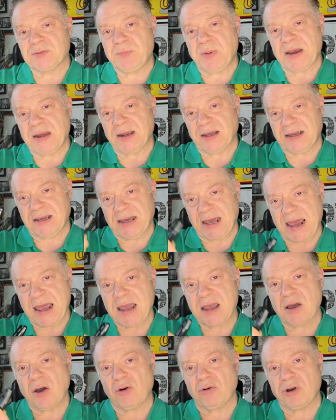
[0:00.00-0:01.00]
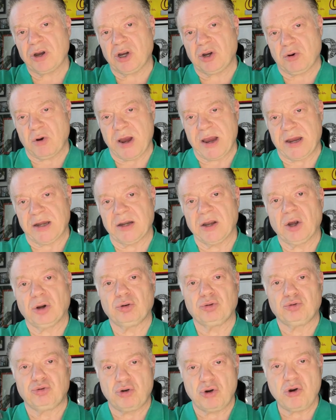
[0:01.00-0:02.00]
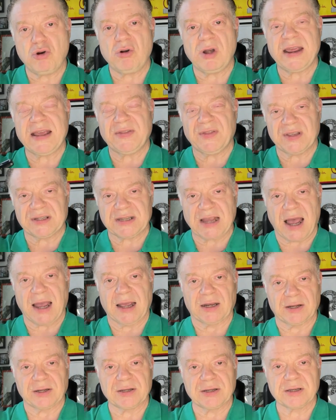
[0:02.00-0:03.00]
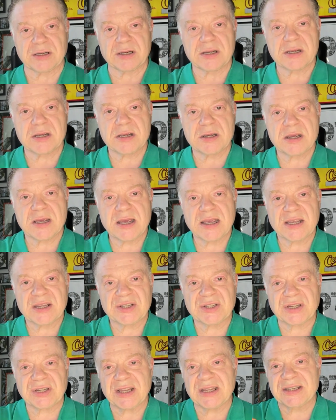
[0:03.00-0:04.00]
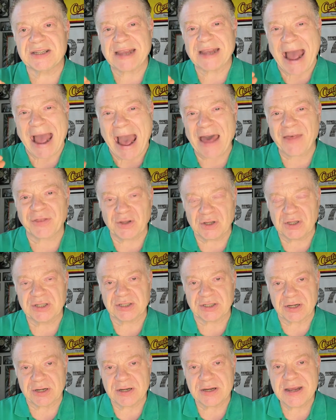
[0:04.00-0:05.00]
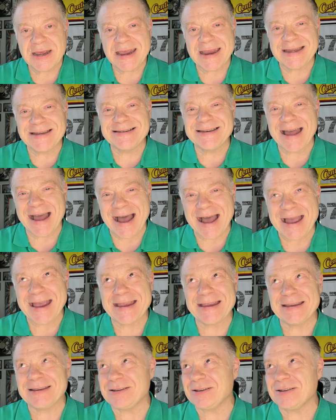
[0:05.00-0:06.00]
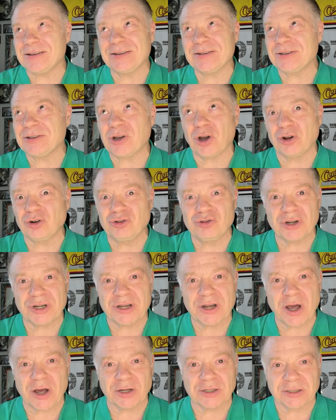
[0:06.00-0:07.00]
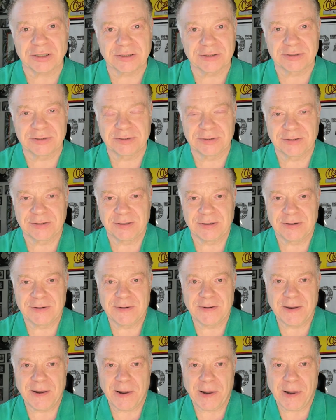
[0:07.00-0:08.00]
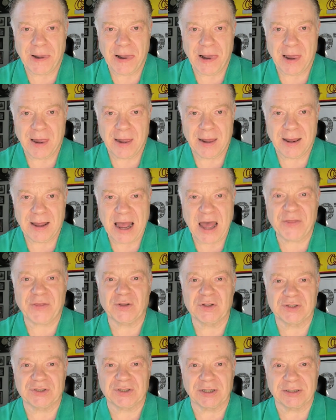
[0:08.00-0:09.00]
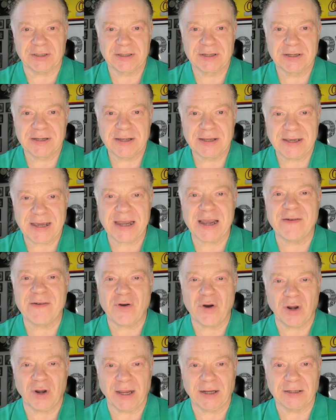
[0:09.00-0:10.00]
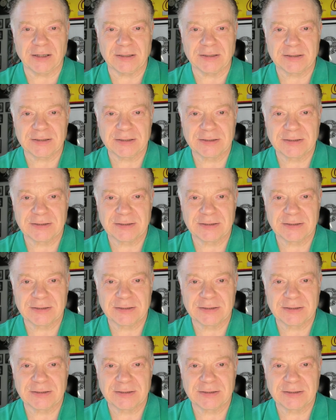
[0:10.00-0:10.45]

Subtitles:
been a king or a queen ruling this island since Athelstan in 900 and odd. Athelstan, king of all England.